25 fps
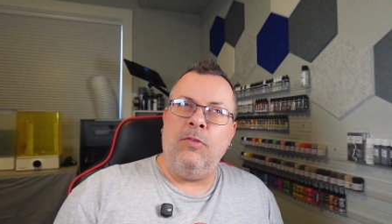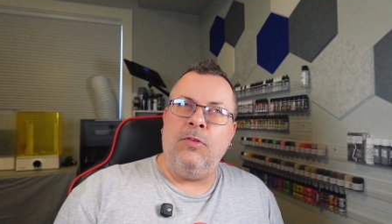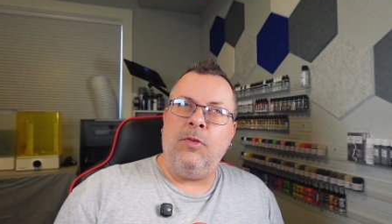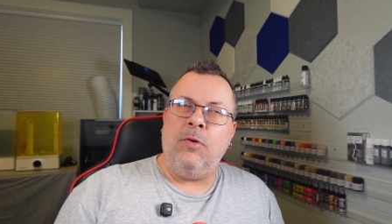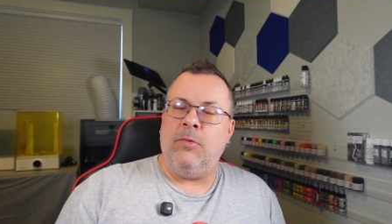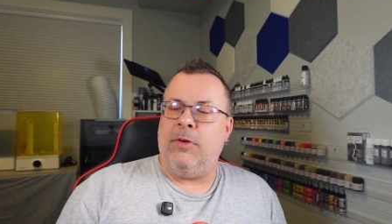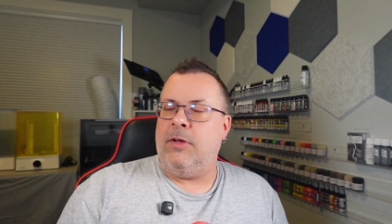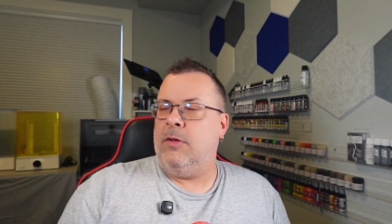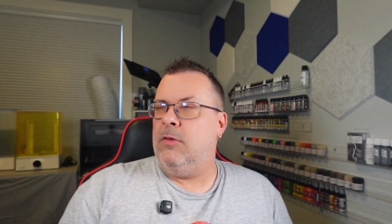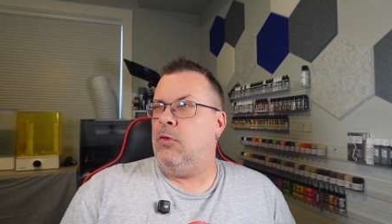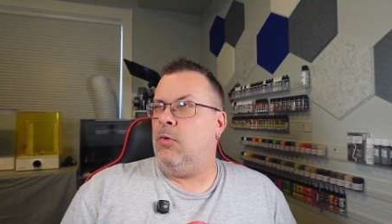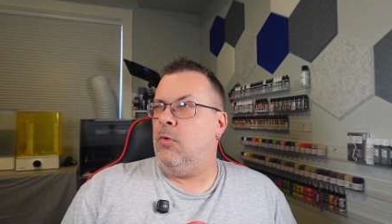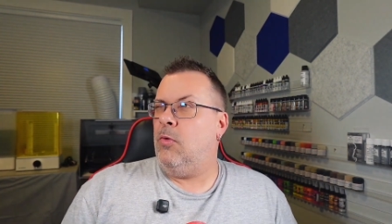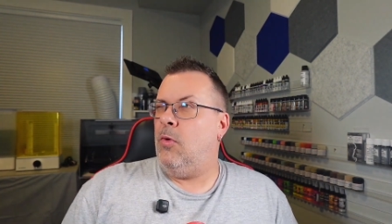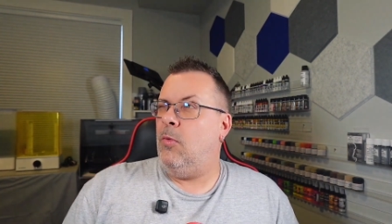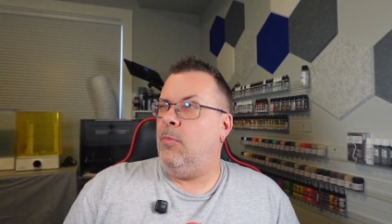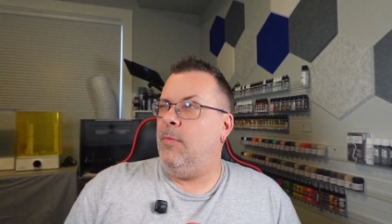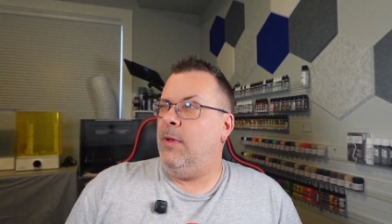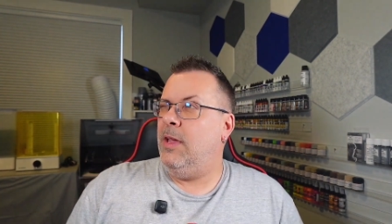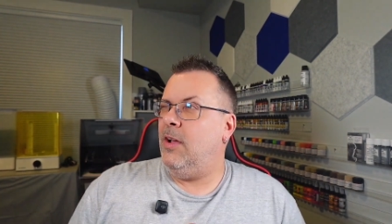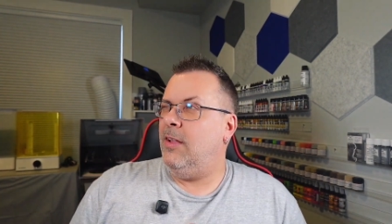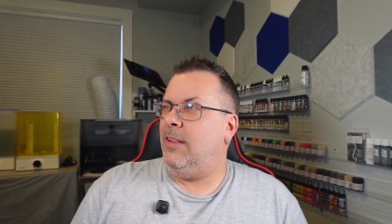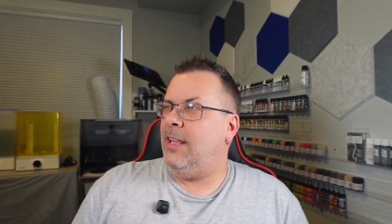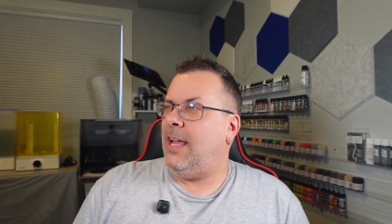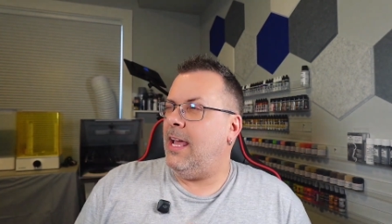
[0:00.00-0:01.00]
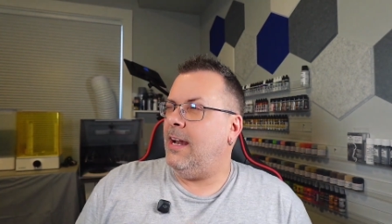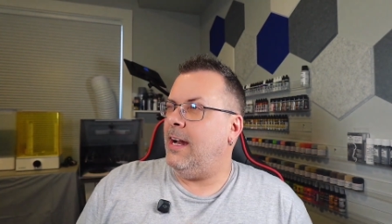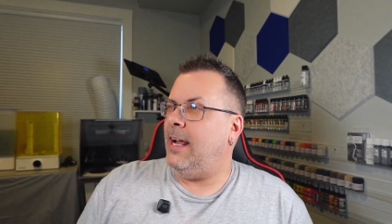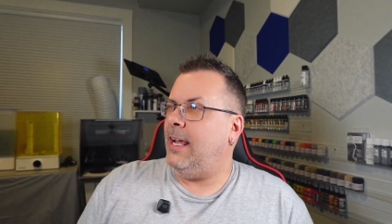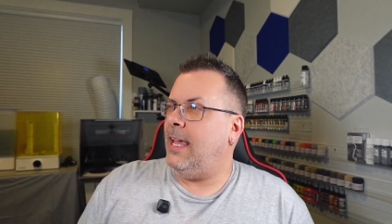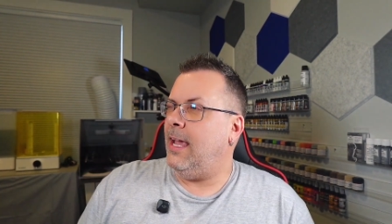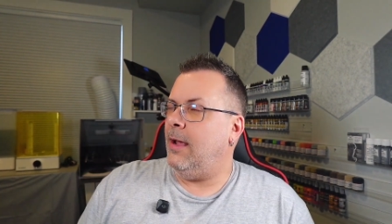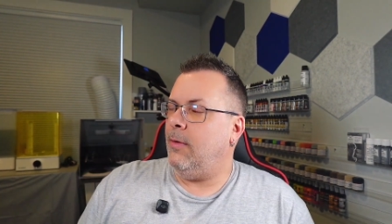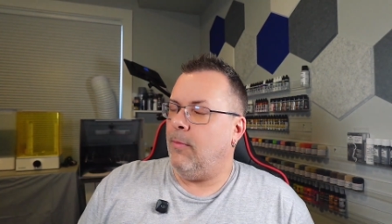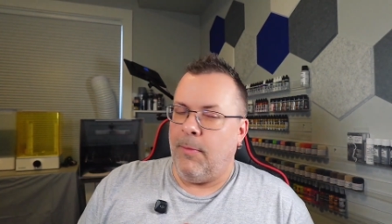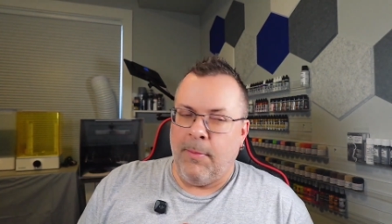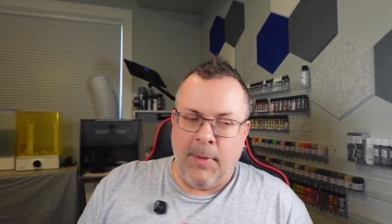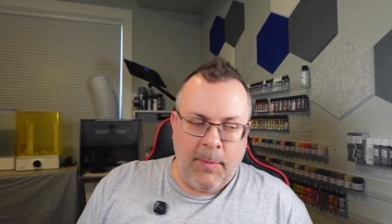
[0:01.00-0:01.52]
Don't quote me on that, I
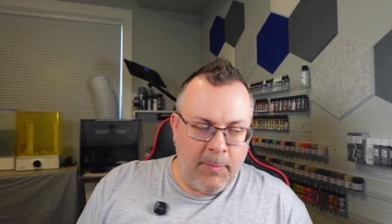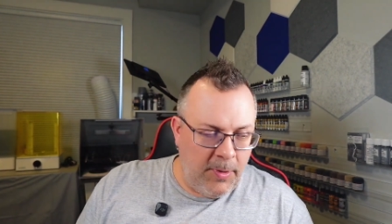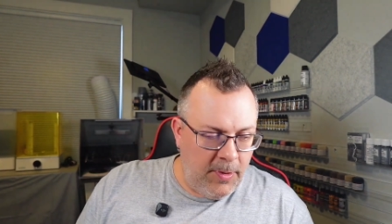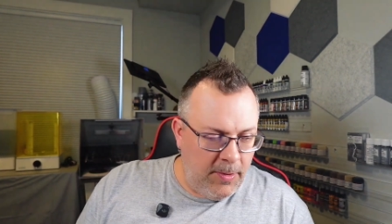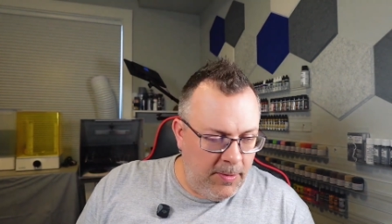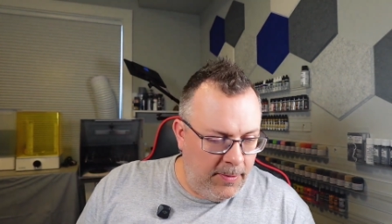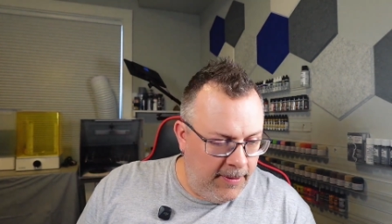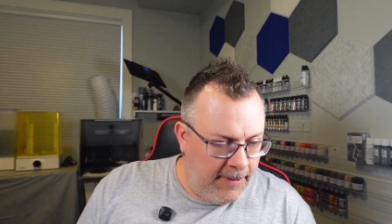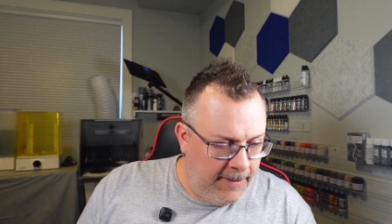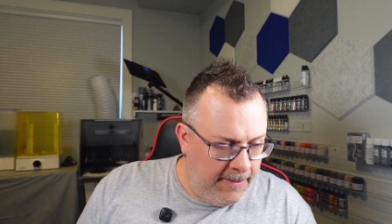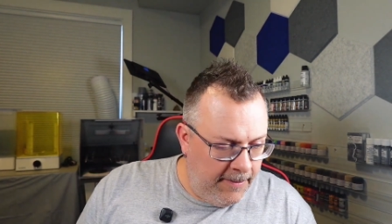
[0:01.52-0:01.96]
can't remember.